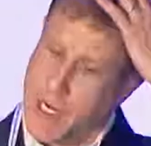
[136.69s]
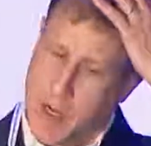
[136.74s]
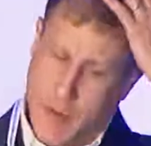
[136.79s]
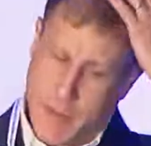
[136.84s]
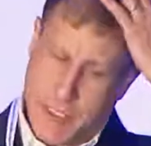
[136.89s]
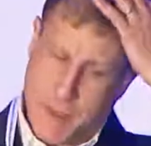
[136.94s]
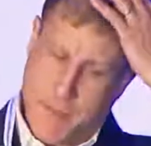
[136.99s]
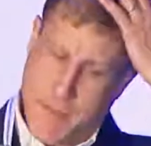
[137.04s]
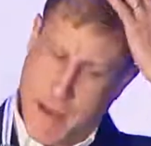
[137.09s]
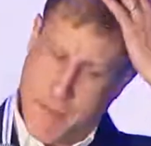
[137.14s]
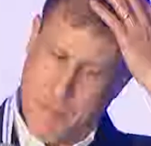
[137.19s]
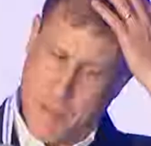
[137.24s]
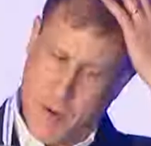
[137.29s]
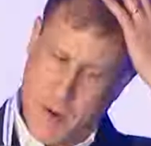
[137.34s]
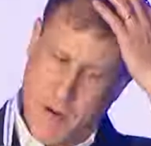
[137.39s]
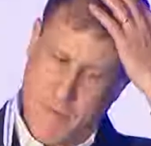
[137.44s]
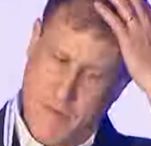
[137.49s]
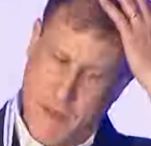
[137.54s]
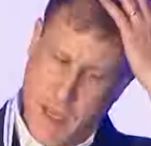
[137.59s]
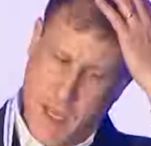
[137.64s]
as a
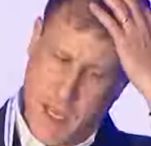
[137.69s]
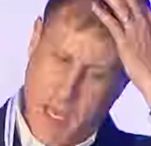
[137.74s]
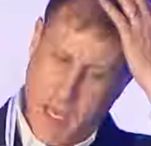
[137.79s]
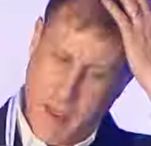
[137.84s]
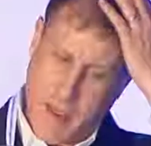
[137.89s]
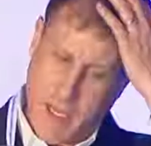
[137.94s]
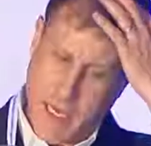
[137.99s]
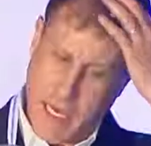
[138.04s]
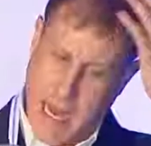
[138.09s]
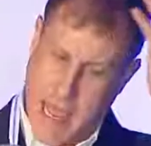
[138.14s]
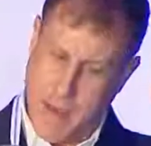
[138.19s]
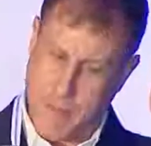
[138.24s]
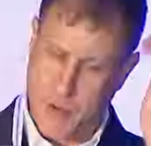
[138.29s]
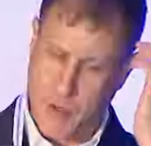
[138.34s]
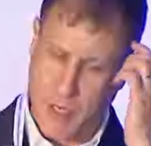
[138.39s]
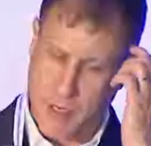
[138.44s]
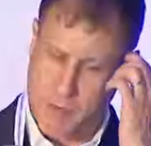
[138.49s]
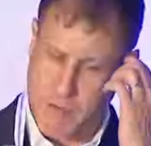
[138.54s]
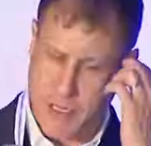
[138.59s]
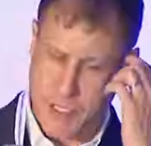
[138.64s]
member of the
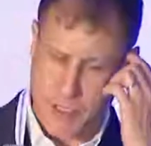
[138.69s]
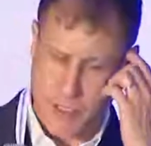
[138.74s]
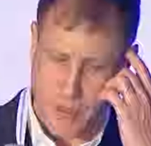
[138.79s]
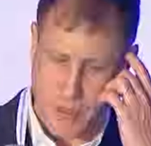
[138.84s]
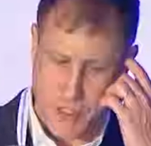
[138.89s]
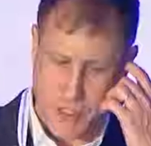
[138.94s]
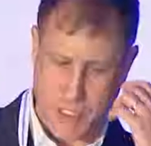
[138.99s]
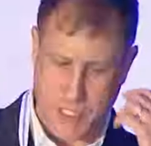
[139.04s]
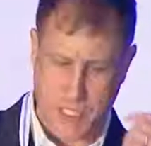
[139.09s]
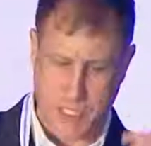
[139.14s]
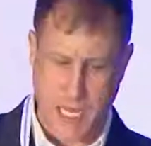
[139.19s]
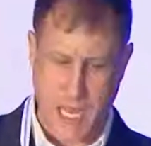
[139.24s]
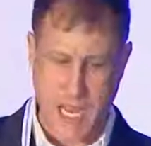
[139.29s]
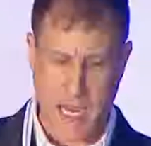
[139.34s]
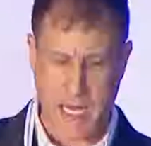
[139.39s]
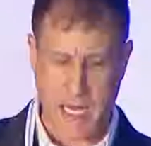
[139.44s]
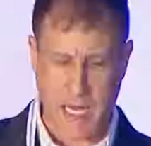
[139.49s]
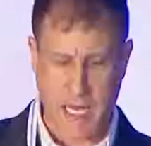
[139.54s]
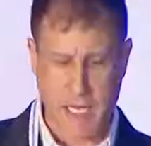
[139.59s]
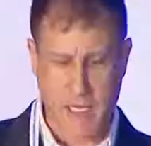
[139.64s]
Cannabinoid Research
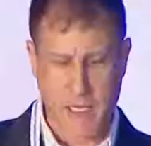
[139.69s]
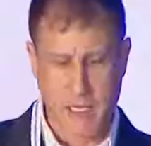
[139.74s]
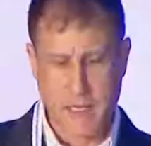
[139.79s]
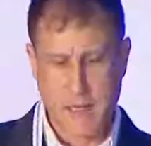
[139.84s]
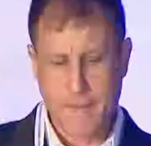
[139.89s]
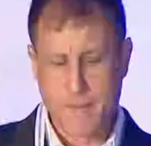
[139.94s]
Society,